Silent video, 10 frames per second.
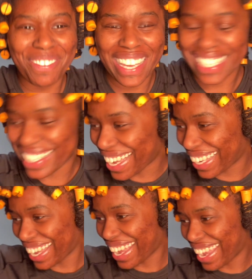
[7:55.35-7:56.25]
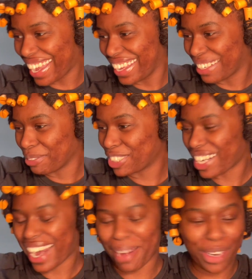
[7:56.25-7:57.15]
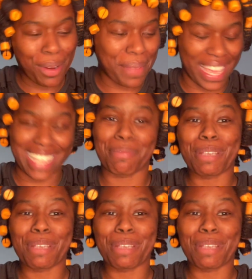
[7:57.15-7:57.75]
the best I can. I'm doing my best.